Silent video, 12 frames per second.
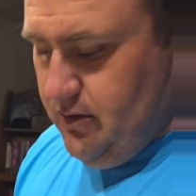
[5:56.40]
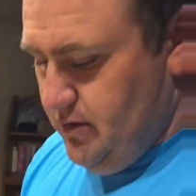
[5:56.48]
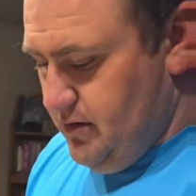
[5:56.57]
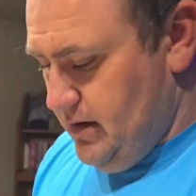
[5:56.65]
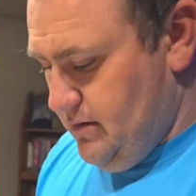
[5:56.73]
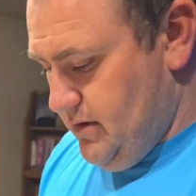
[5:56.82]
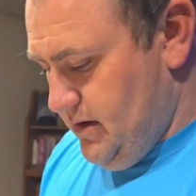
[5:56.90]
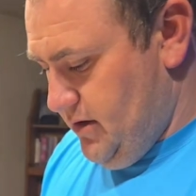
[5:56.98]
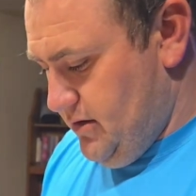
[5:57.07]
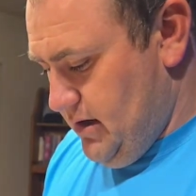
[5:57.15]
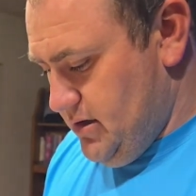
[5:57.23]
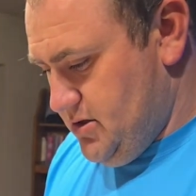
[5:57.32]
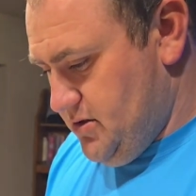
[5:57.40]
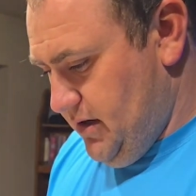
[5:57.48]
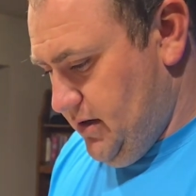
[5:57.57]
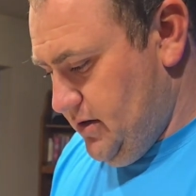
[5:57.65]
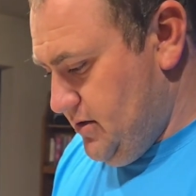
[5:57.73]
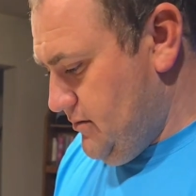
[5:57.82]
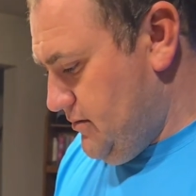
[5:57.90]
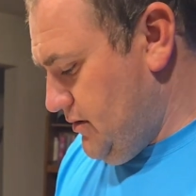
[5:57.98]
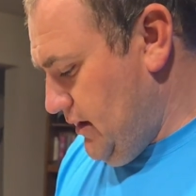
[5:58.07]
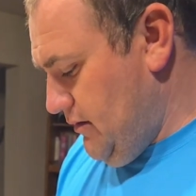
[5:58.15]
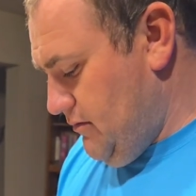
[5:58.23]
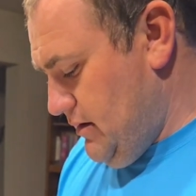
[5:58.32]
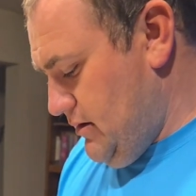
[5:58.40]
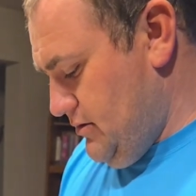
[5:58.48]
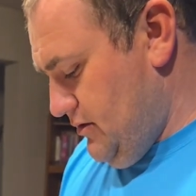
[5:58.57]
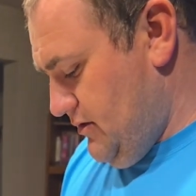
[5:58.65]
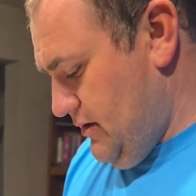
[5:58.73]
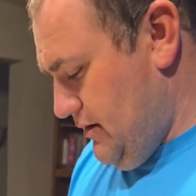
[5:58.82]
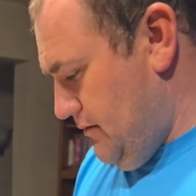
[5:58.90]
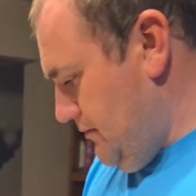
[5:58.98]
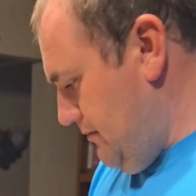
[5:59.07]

hook. That way you're not straightening light wire hooks out.